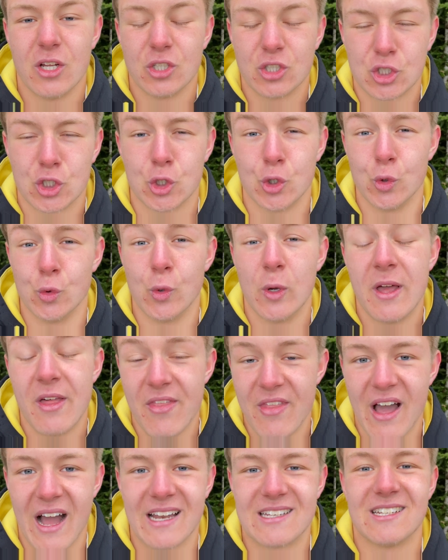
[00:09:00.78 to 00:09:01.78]
to
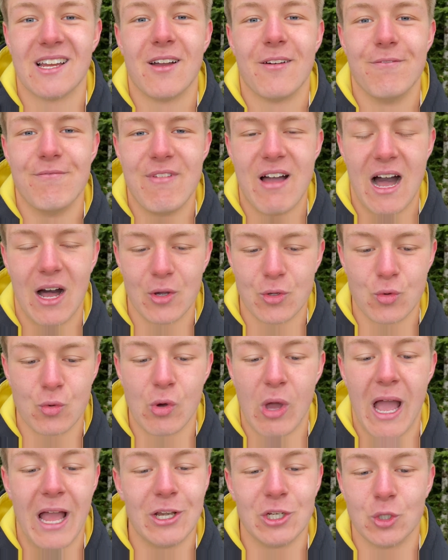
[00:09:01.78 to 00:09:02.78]
that
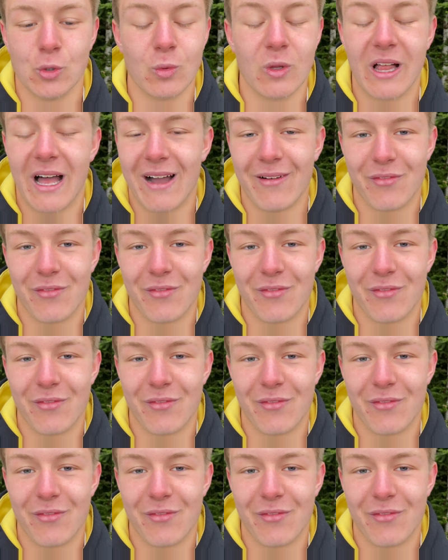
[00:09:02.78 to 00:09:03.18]
value and you will